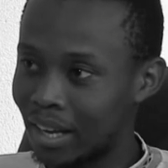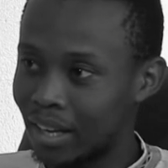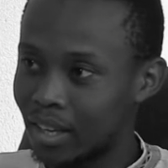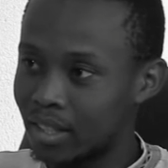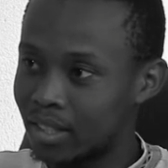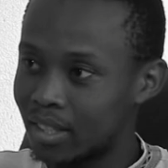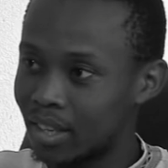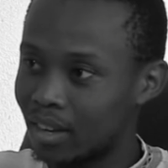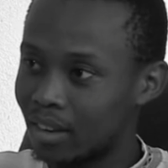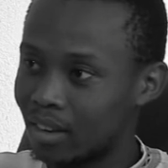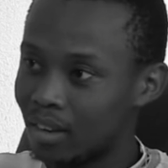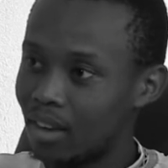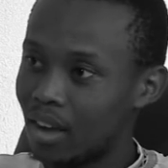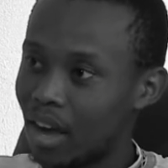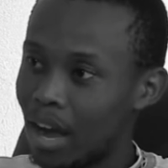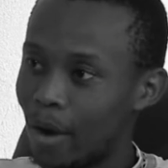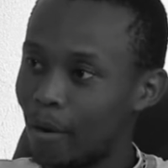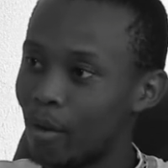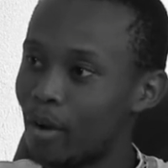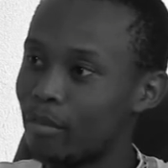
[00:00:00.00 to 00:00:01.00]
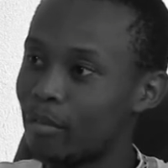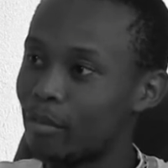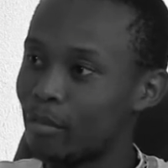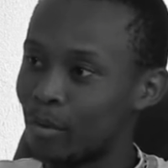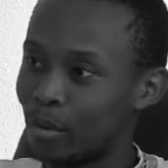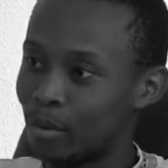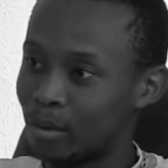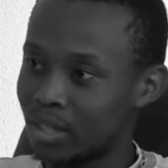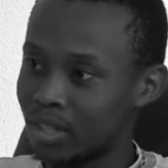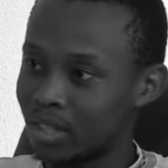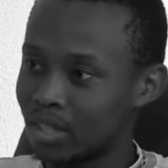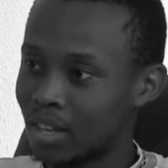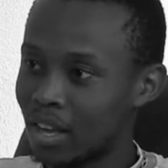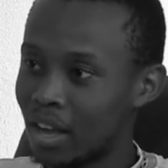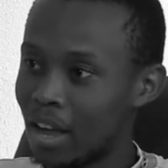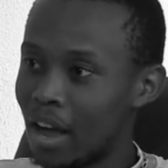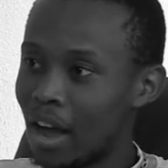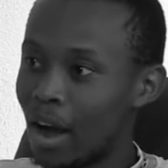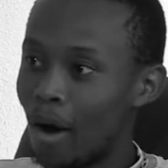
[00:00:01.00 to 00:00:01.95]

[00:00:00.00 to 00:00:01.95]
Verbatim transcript: Like I don't know if you've noticed.